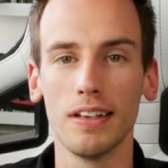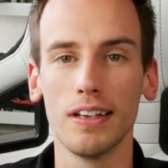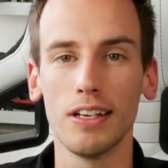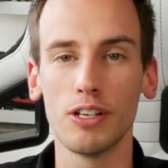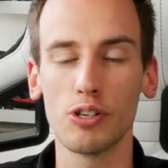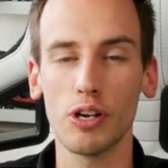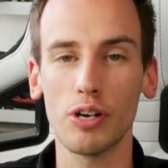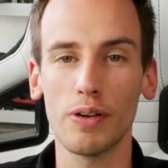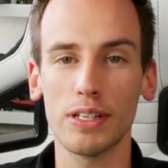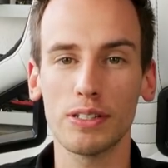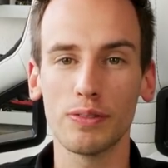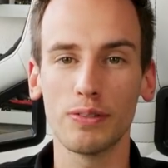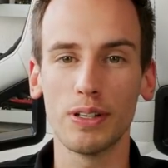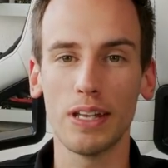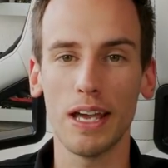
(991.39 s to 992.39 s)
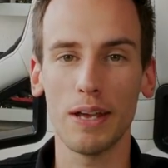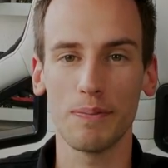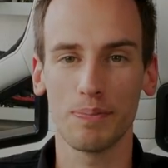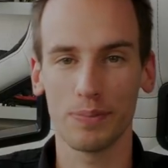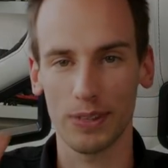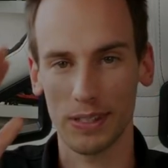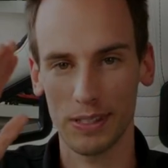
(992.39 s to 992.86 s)
Enjoy the rest of the day.
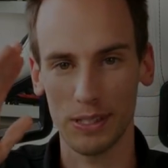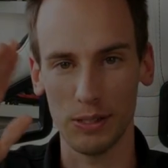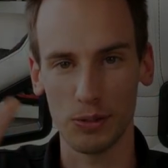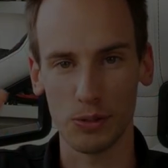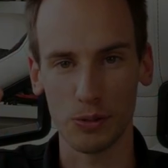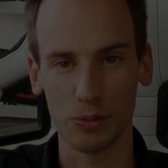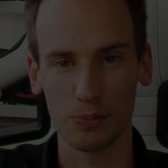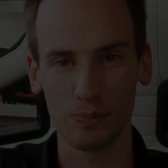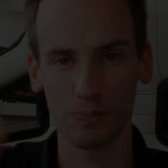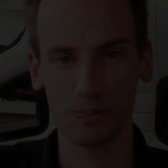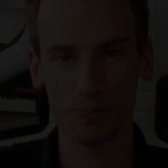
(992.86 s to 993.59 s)
See you soon.